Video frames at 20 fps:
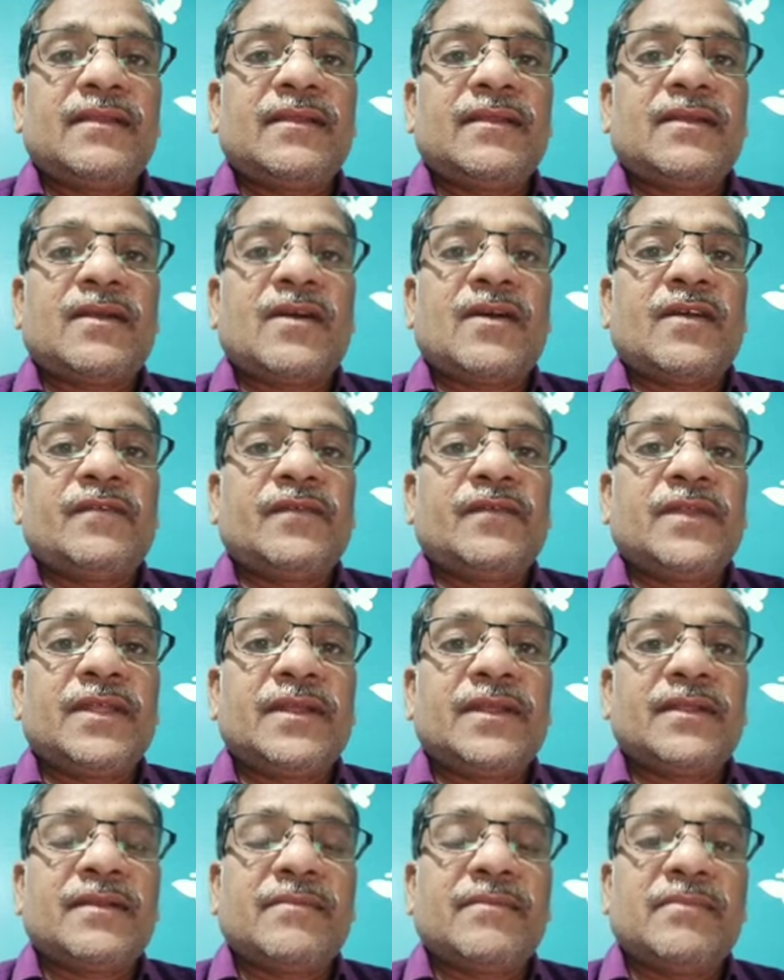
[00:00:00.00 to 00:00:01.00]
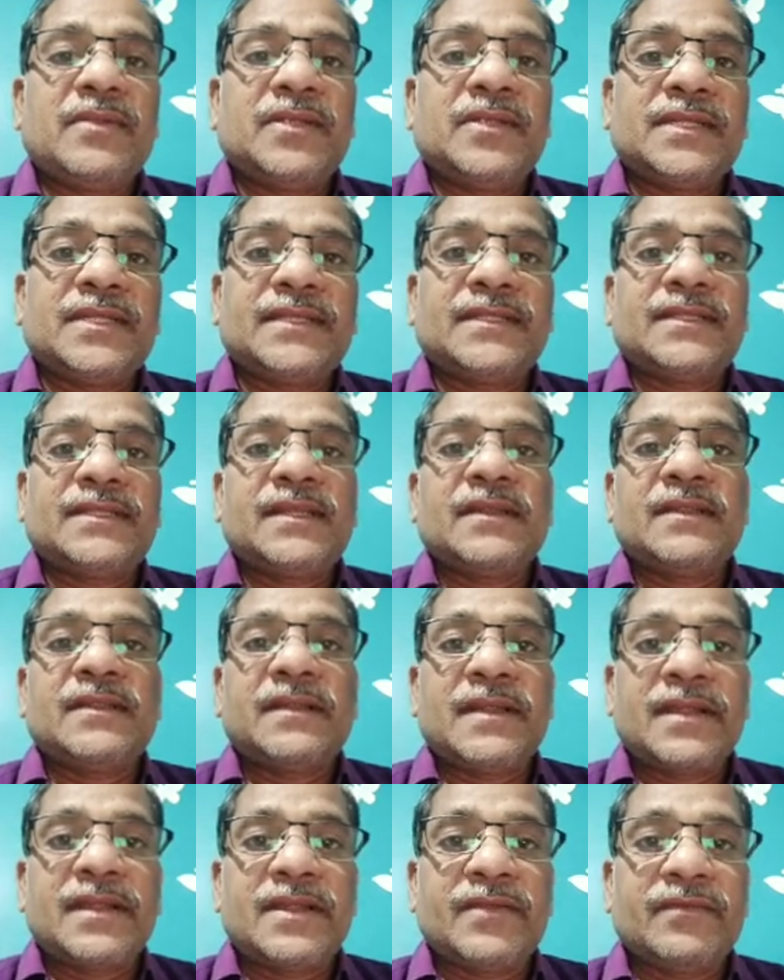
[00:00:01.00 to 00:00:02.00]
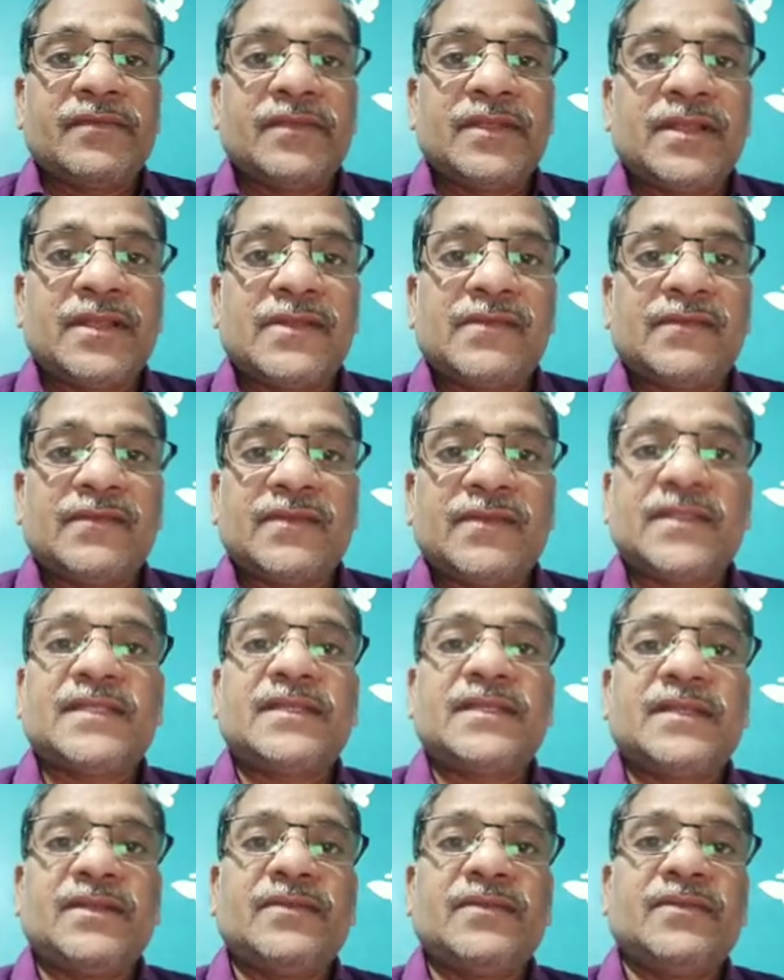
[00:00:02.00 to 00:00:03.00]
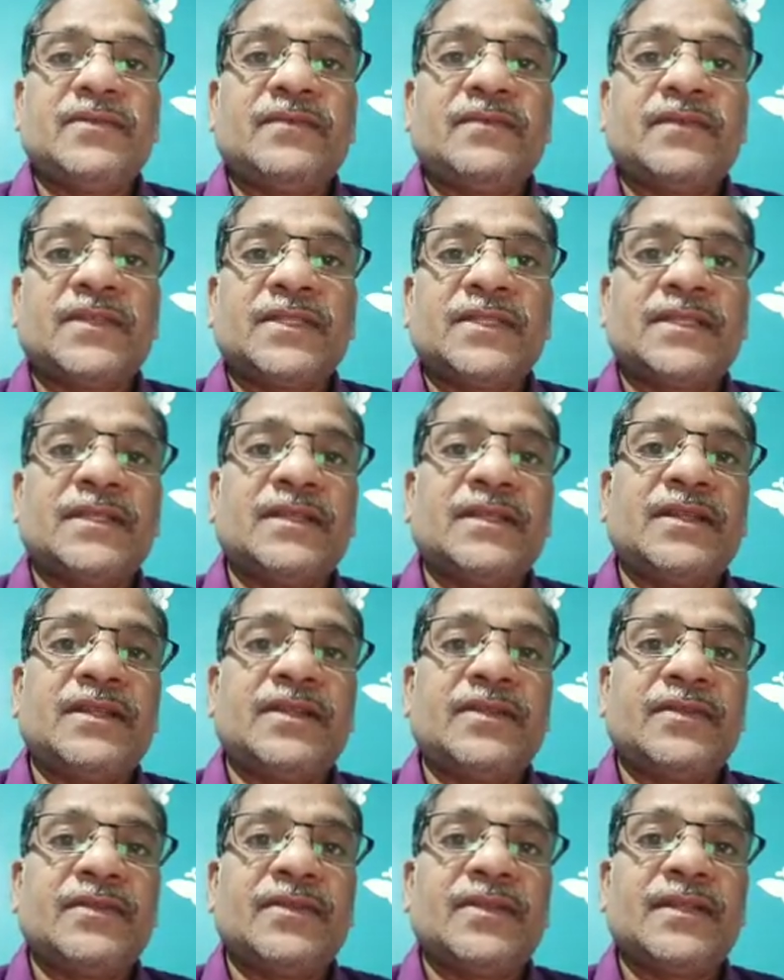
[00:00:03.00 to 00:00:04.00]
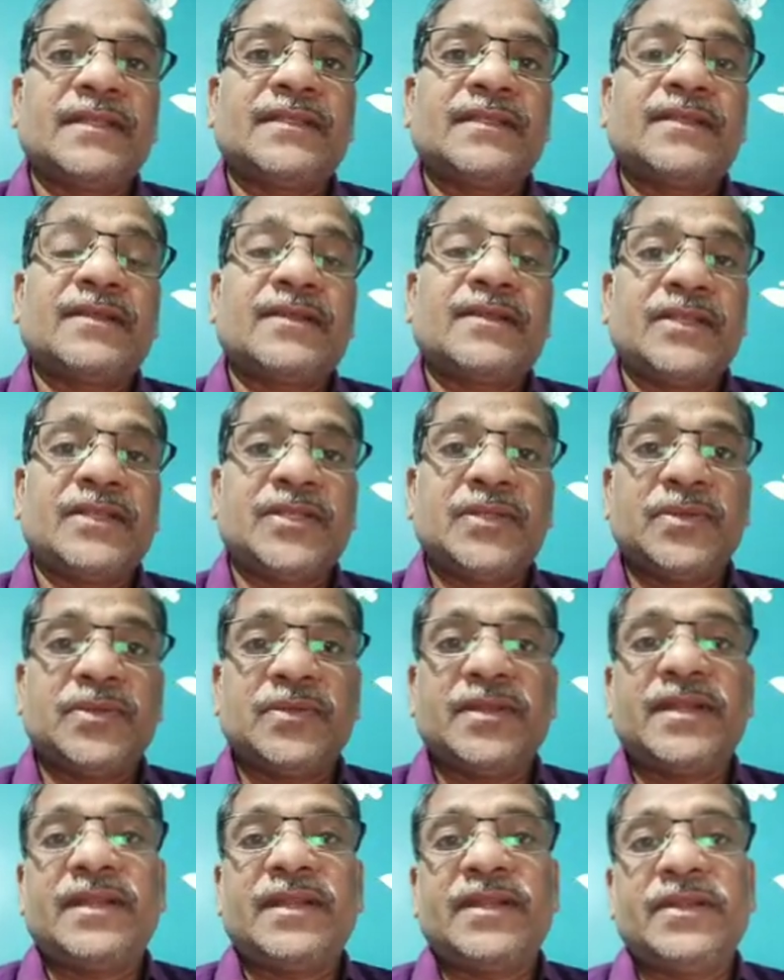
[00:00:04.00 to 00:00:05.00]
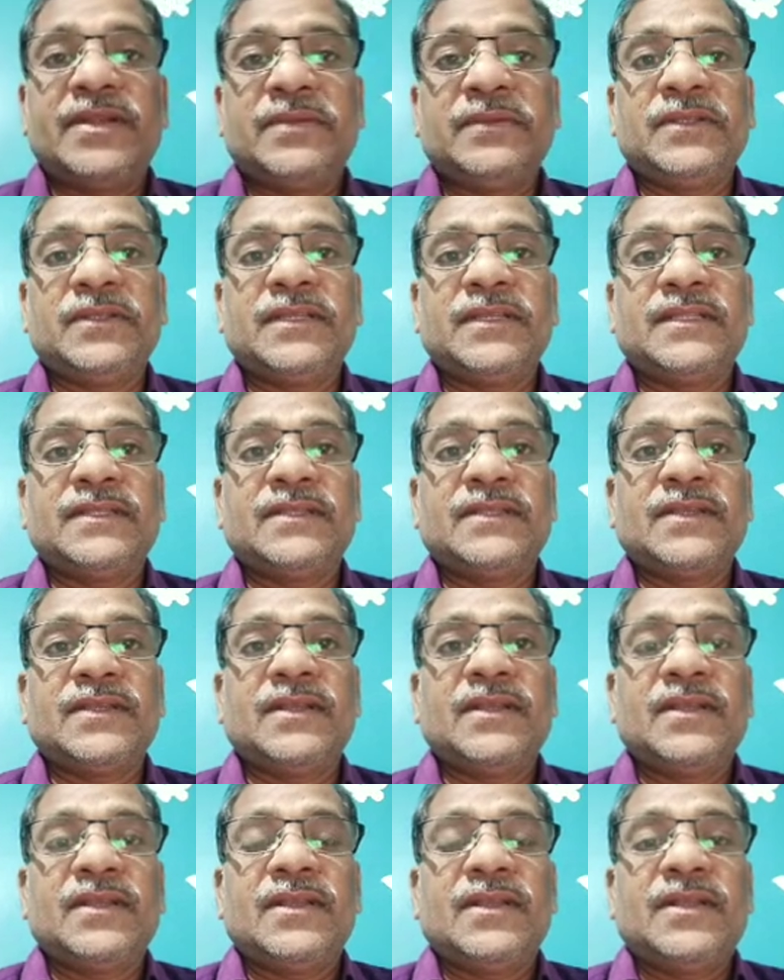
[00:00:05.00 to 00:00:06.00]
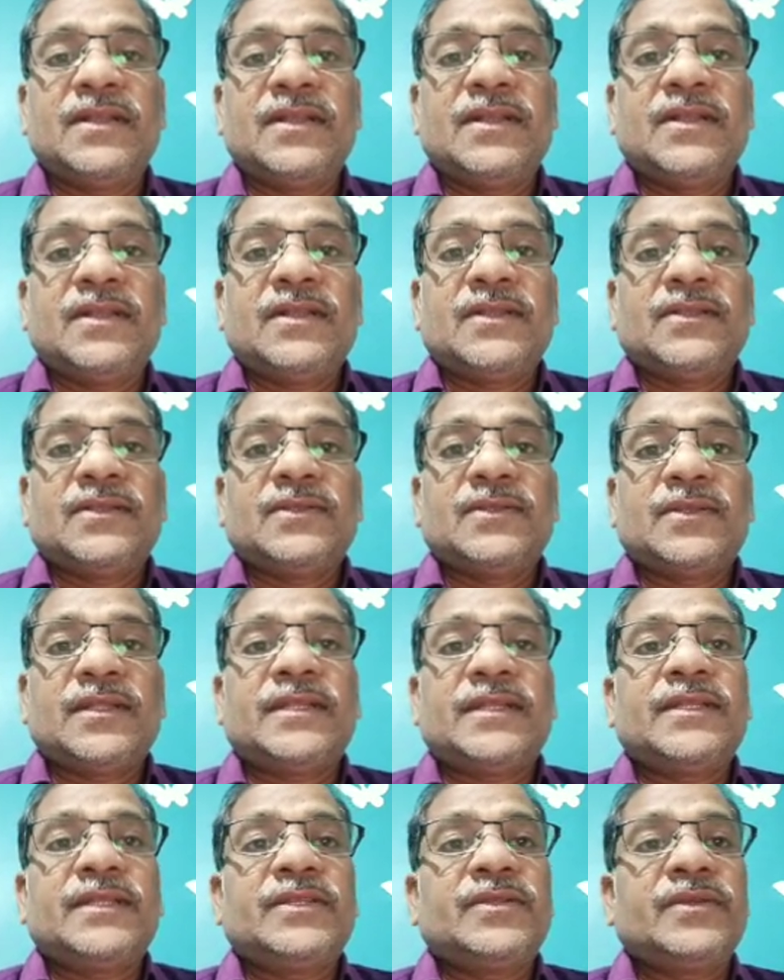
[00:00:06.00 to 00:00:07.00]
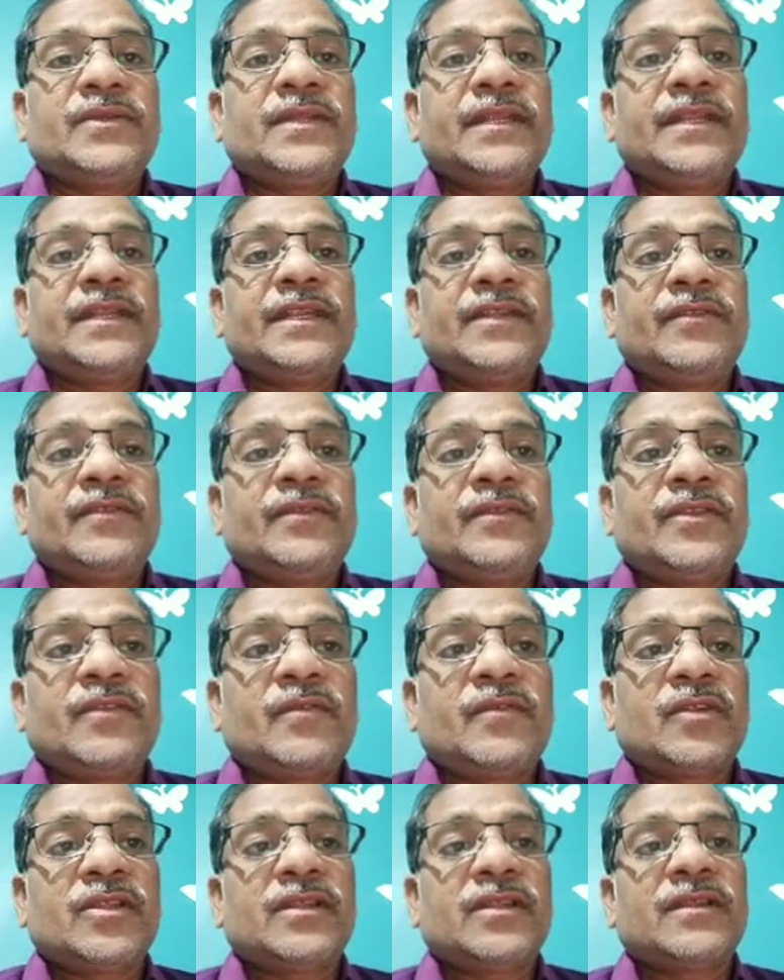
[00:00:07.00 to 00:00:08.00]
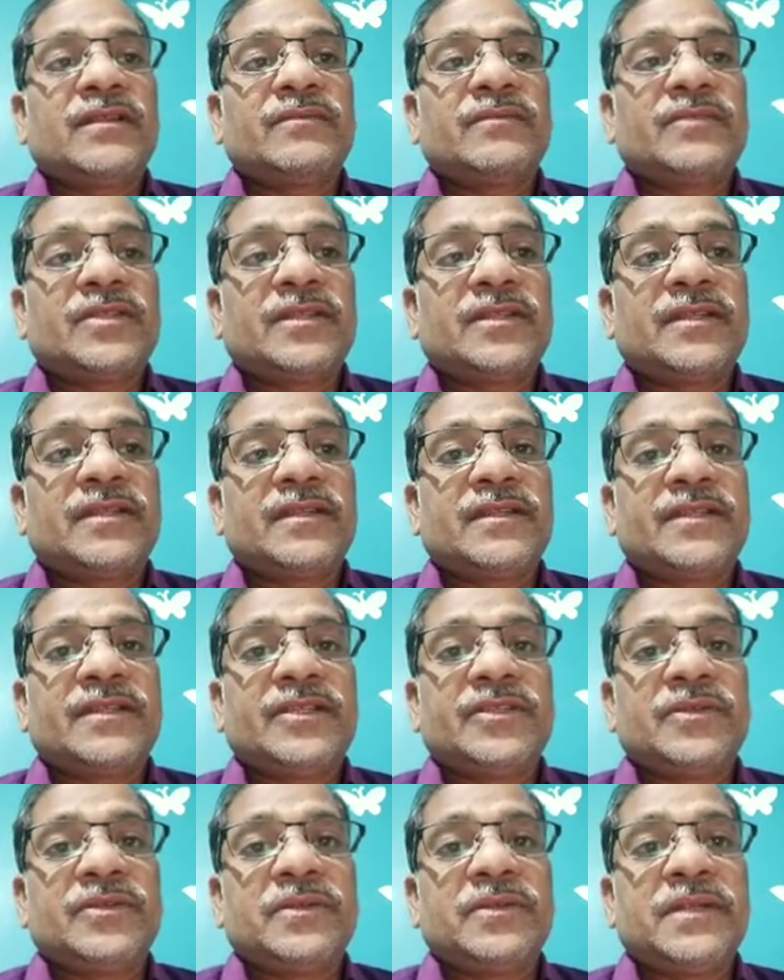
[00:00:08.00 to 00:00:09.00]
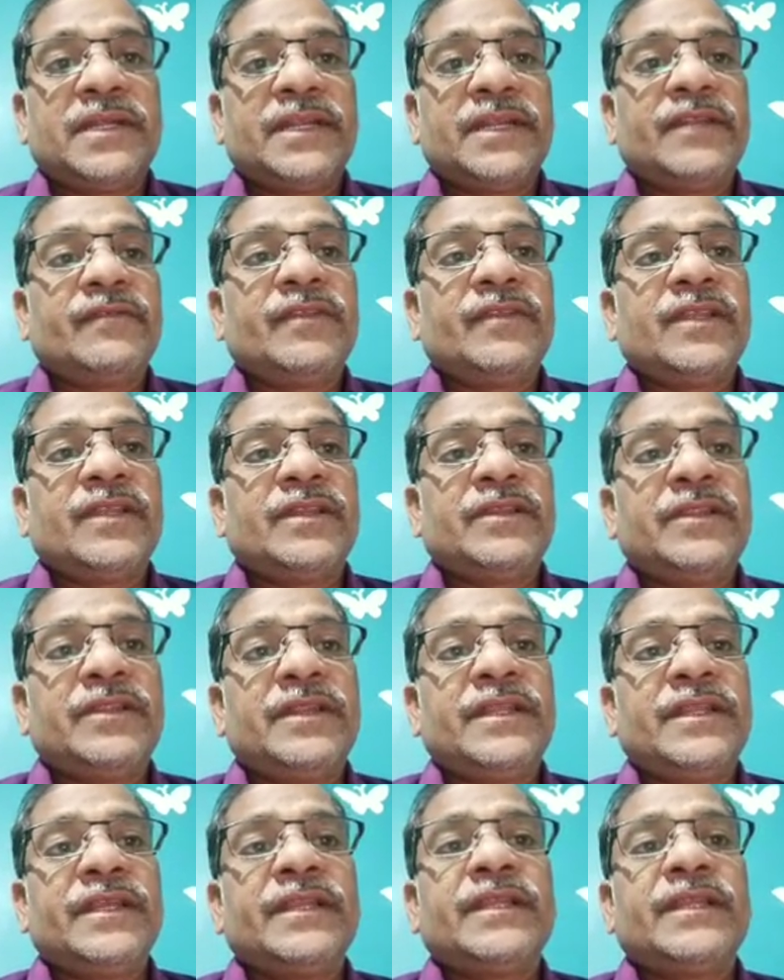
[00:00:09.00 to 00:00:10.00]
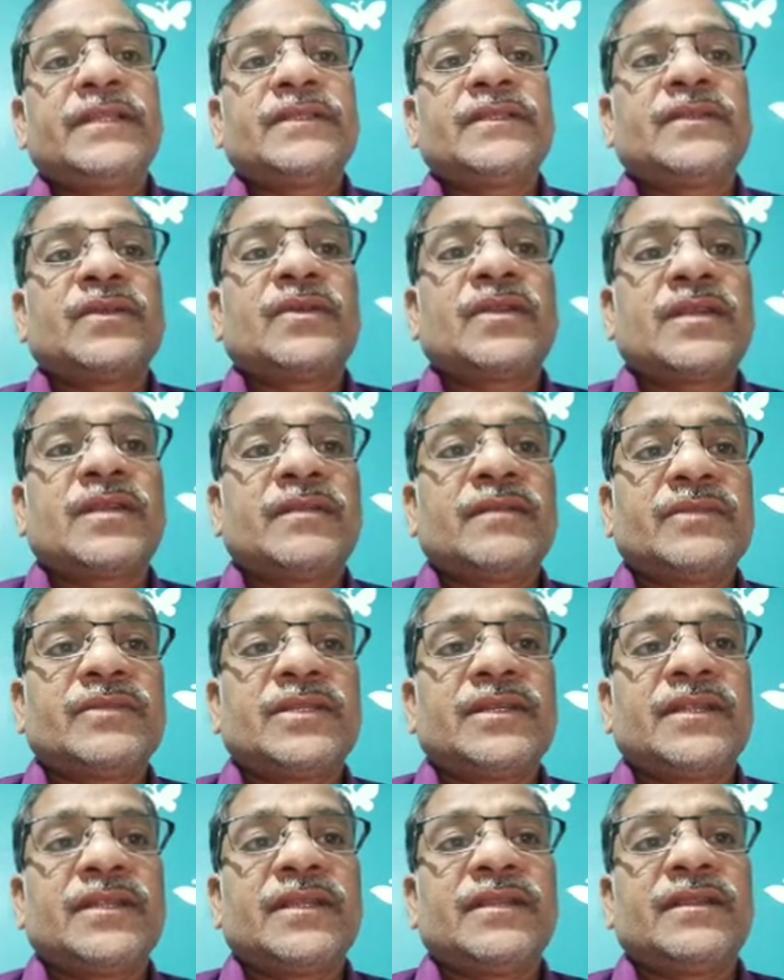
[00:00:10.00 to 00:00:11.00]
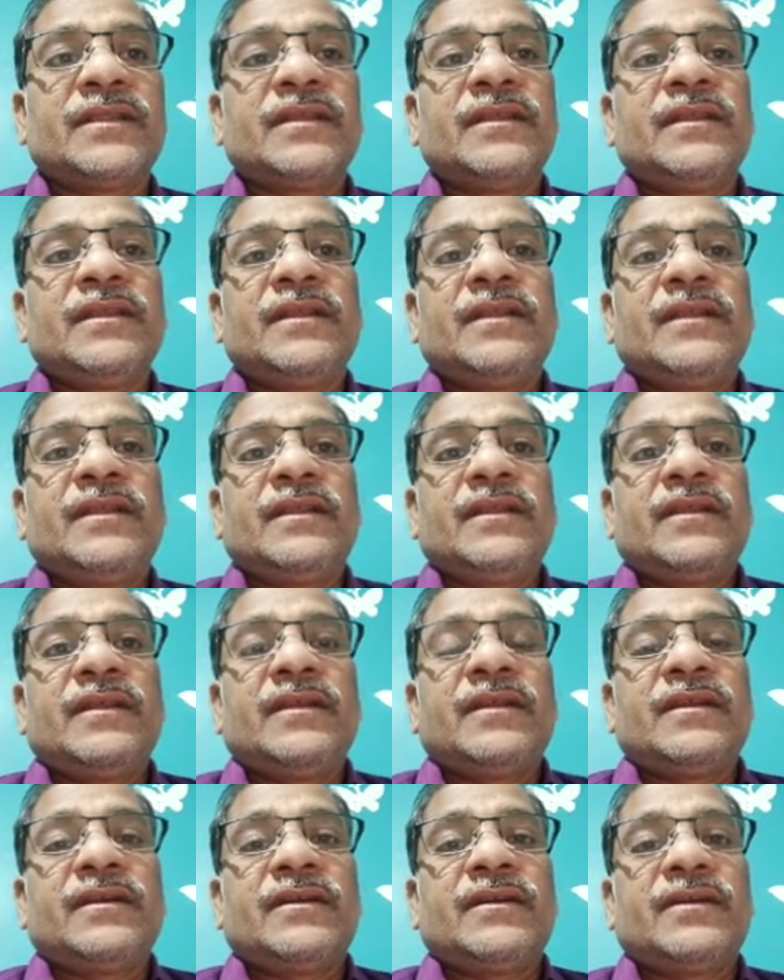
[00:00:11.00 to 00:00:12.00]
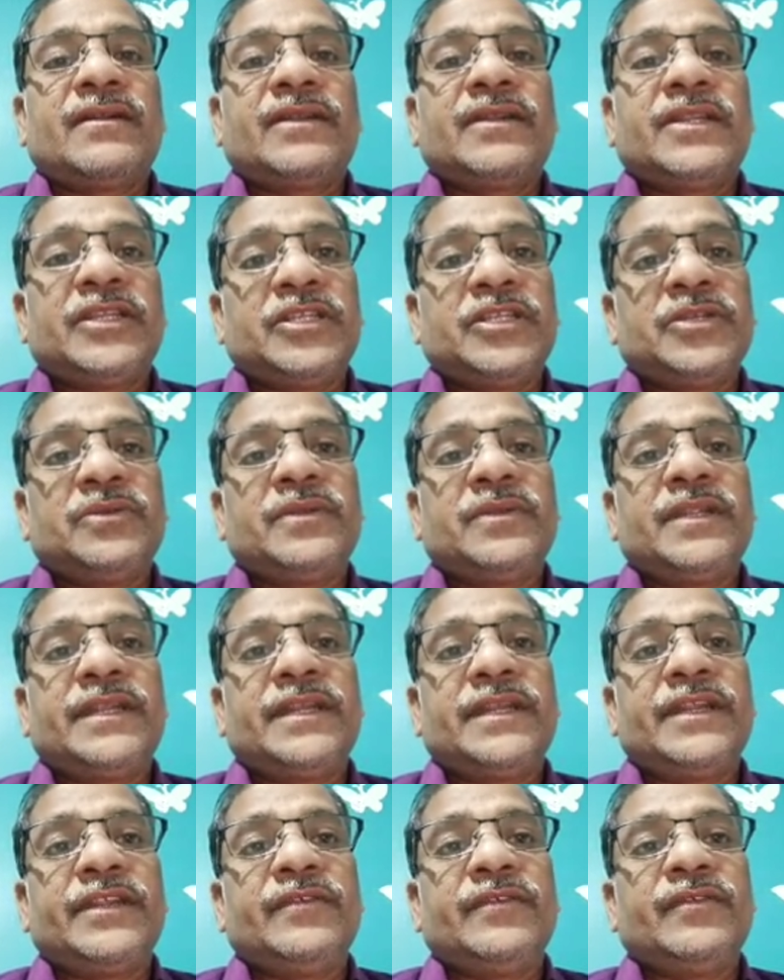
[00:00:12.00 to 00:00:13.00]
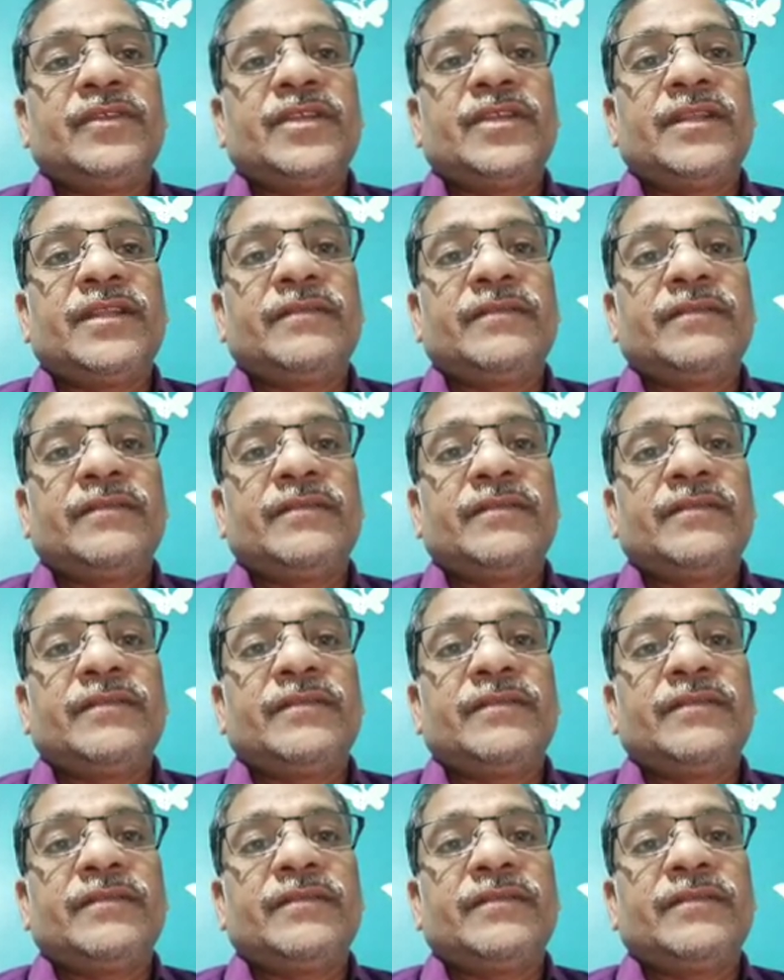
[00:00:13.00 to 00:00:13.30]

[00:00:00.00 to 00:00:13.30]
after completion cell grade individual, first grade individuals are tissue grade individuals. So the tissue grade individual, whatever comes under tissue grade individual, Cnidarians or comes under tissue grade individual.